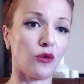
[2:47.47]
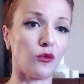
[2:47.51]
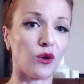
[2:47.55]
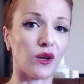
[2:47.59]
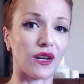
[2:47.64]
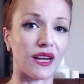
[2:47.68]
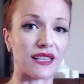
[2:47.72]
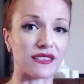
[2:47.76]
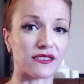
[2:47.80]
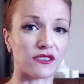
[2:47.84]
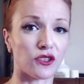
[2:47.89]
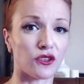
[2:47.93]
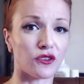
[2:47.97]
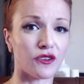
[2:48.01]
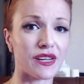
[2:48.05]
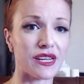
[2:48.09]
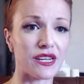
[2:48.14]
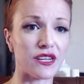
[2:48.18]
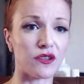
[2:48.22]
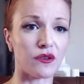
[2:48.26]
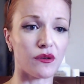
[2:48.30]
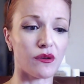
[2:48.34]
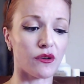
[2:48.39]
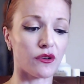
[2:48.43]
one has a green
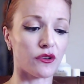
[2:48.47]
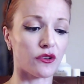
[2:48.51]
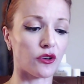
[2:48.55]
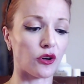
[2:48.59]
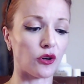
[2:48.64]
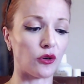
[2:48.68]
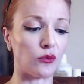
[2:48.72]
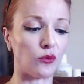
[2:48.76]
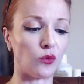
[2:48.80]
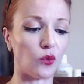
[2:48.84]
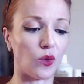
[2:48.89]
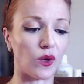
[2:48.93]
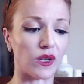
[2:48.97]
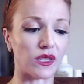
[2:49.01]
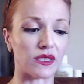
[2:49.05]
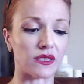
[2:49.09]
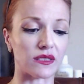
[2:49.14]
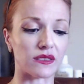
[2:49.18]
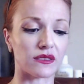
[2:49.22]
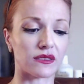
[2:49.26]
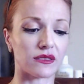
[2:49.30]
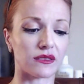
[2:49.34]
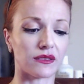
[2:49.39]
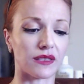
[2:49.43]
duochrome, one
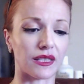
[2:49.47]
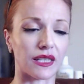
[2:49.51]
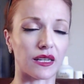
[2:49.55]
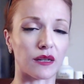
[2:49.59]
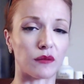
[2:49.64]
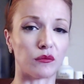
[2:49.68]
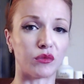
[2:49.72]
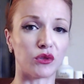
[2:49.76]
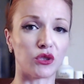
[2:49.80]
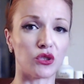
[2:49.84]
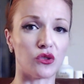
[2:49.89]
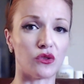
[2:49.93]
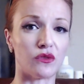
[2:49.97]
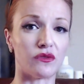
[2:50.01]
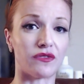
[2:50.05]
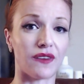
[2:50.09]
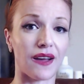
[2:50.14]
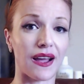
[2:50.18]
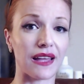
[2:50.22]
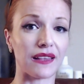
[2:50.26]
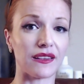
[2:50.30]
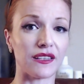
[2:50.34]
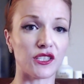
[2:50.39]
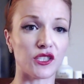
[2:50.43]
is like a blue
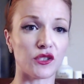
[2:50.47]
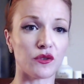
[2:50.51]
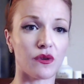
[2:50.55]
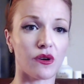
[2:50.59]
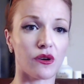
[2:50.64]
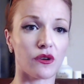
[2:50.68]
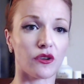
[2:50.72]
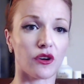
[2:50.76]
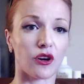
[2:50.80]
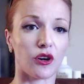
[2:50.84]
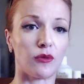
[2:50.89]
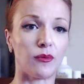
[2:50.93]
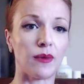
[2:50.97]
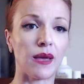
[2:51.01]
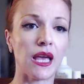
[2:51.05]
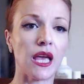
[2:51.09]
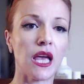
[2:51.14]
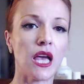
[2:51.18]
violet duochrome.